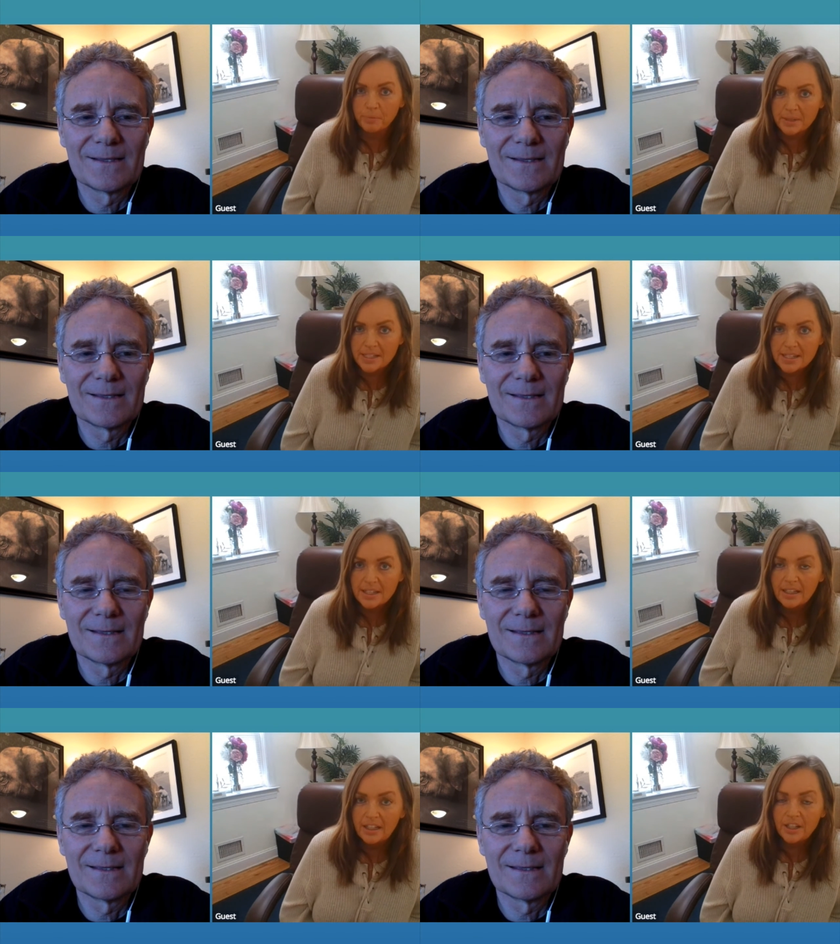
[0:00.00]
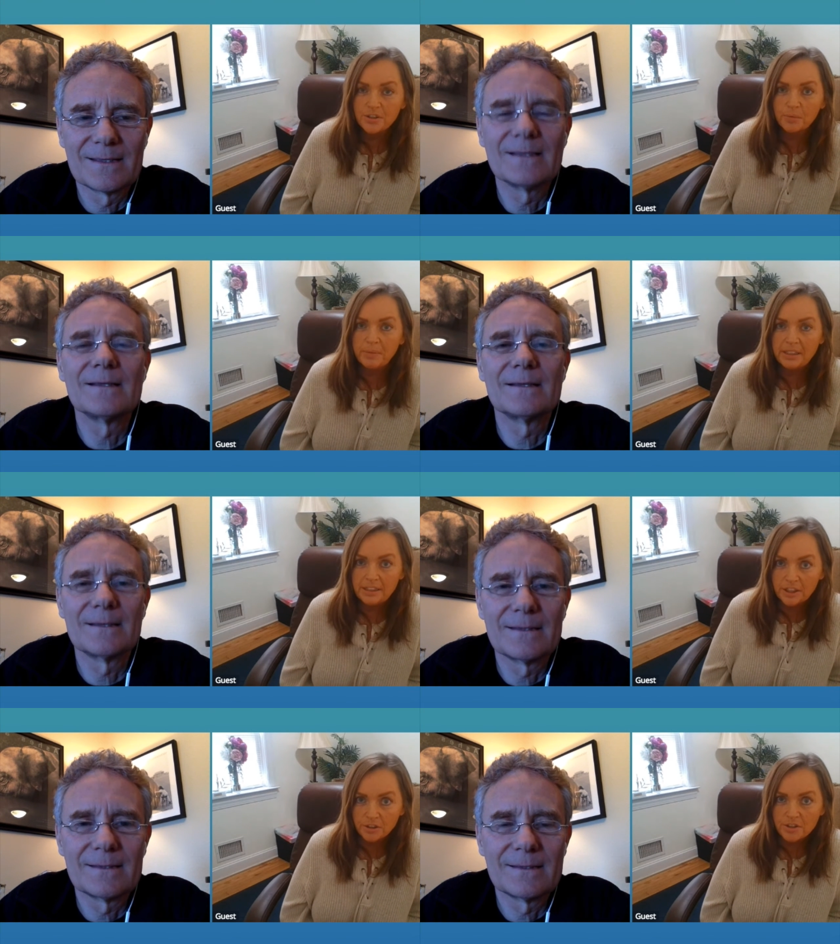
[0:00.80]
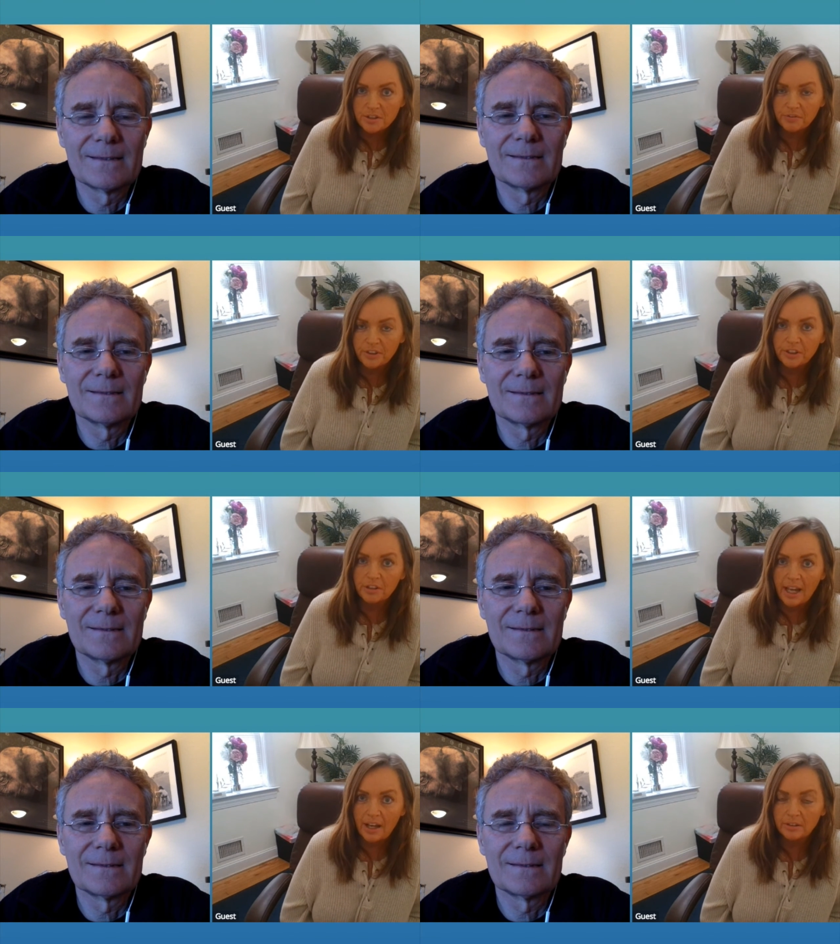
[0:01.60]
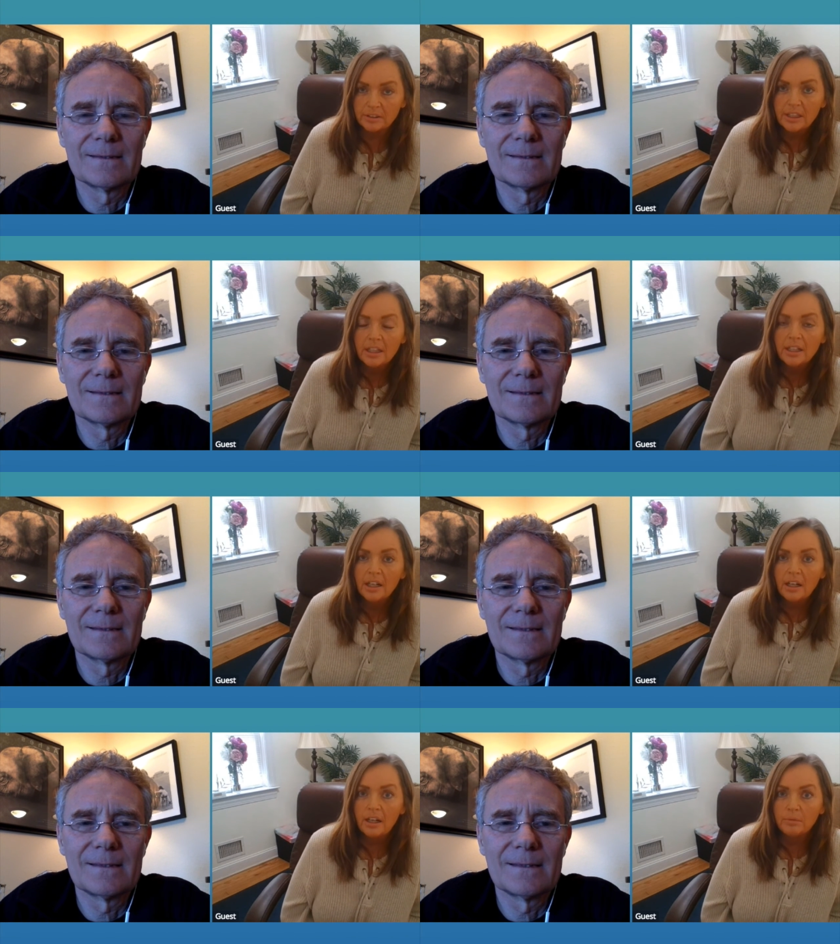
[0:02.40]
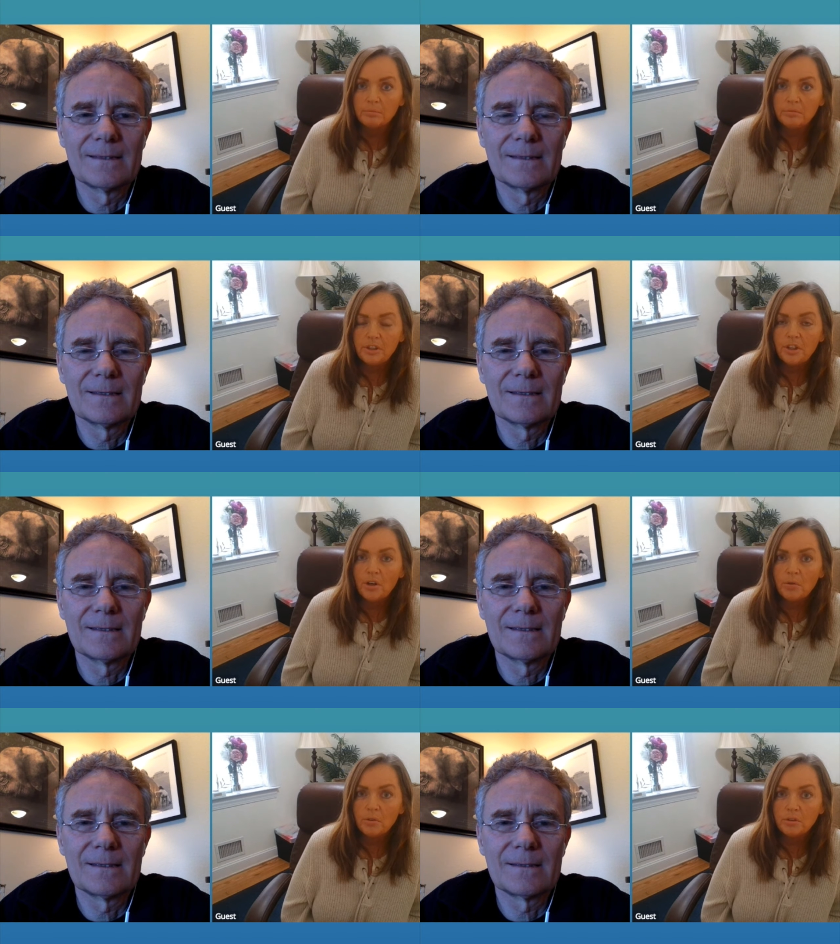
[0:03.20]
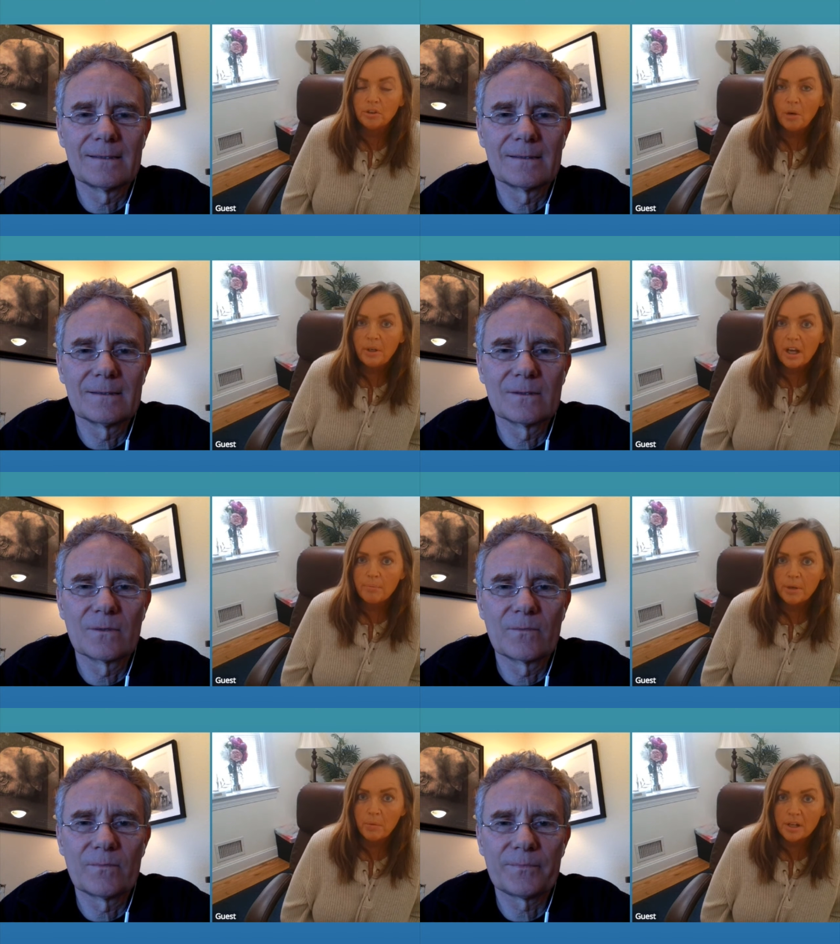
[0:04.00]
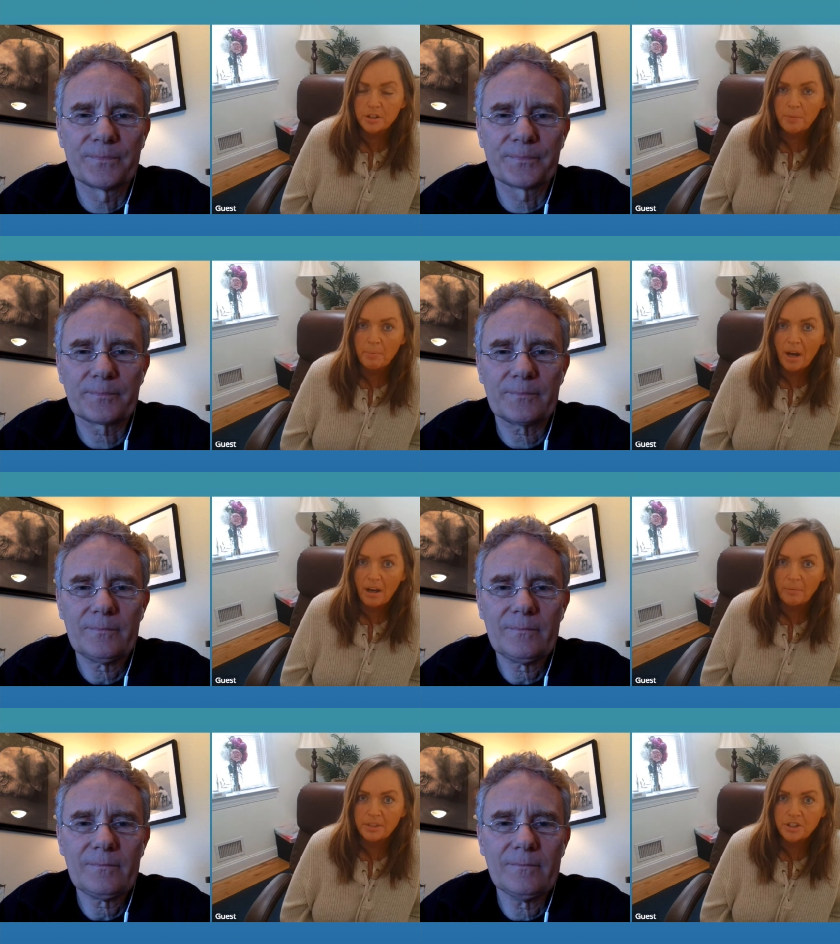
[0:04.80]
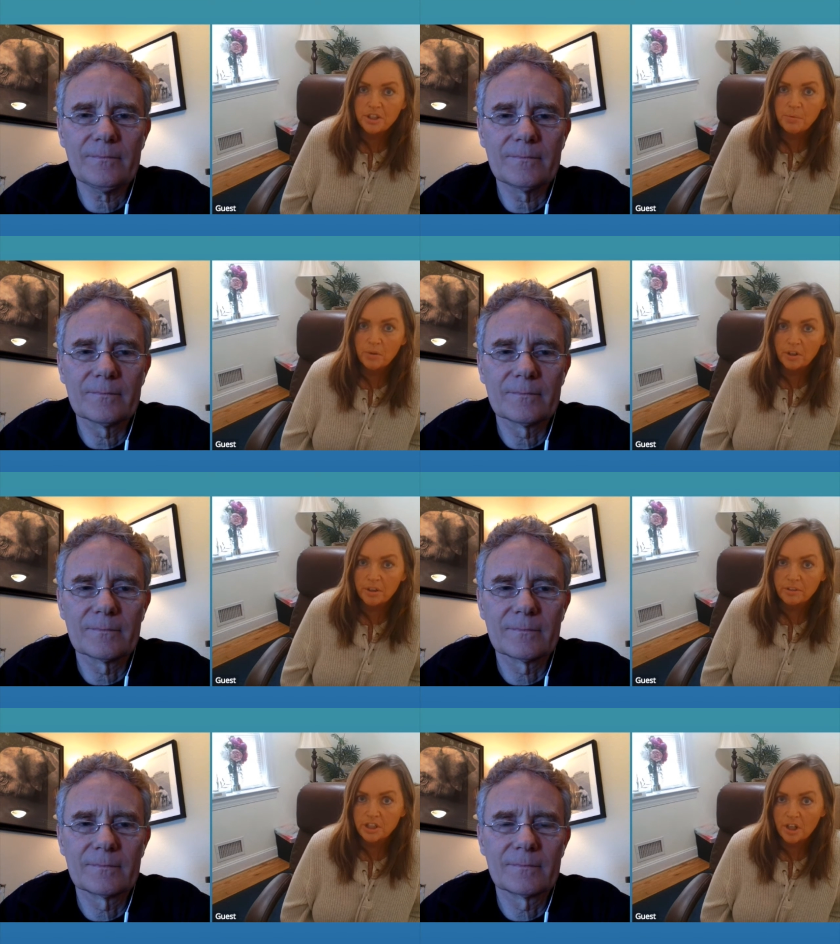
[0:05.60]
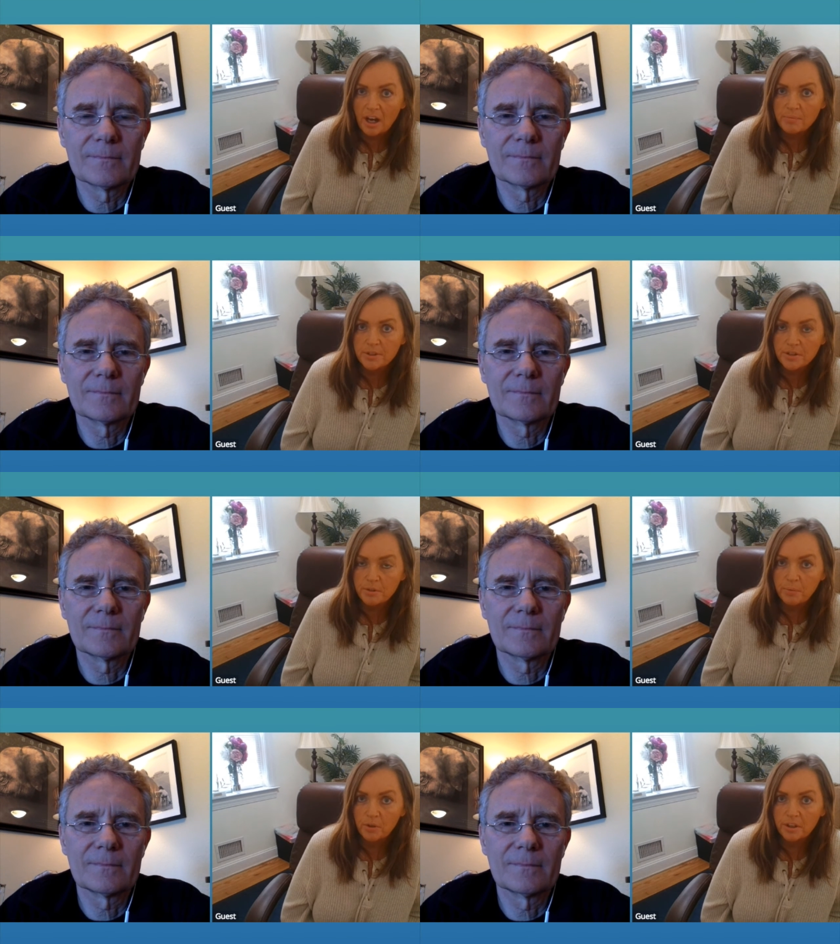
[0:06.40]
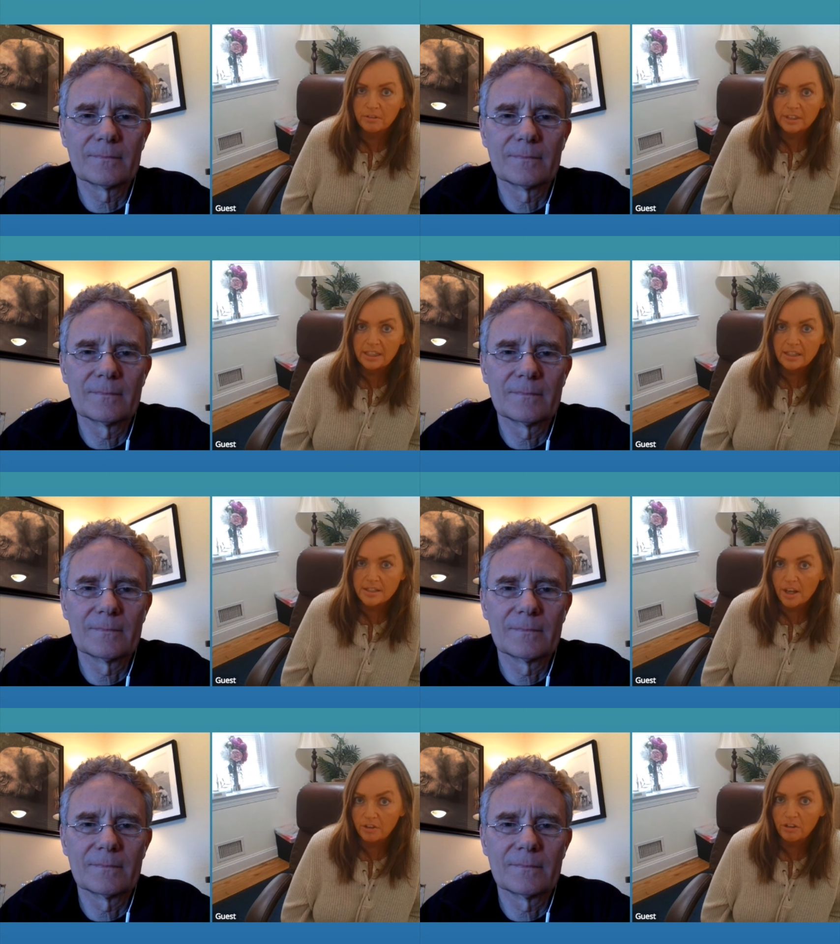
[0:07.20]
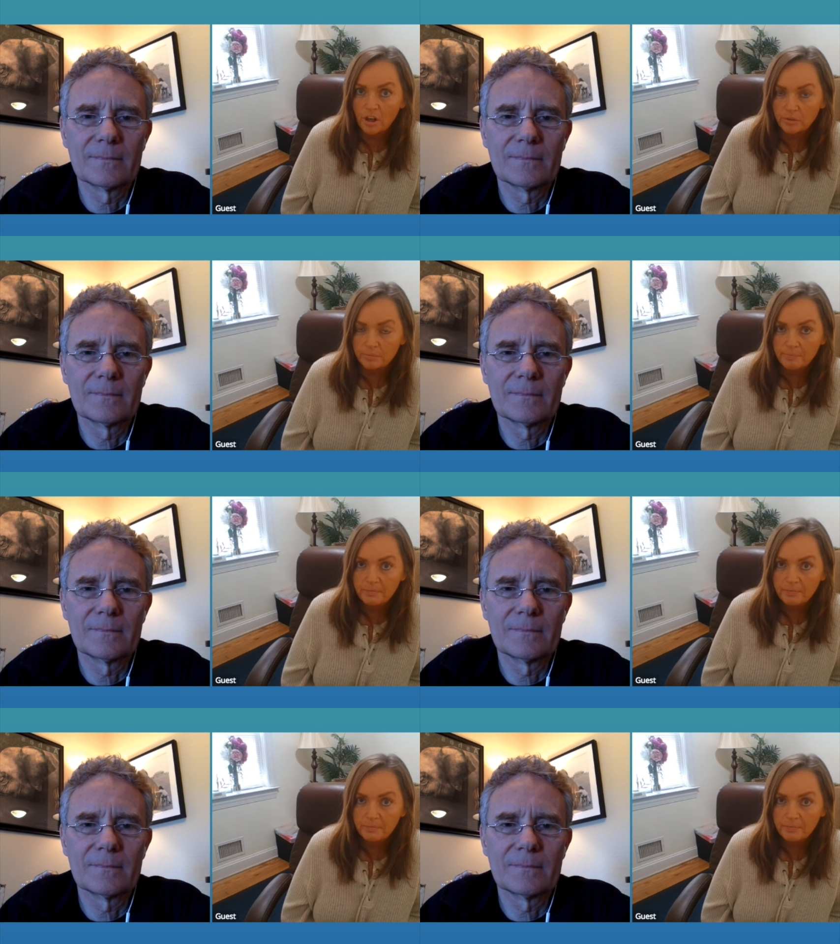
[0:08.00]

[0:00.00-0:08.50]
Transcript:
Speaker 1: purpose. It took me years to figure it out. Um, you know, growing up, I watched my mom, and she worked three jobs to support three kids on her own.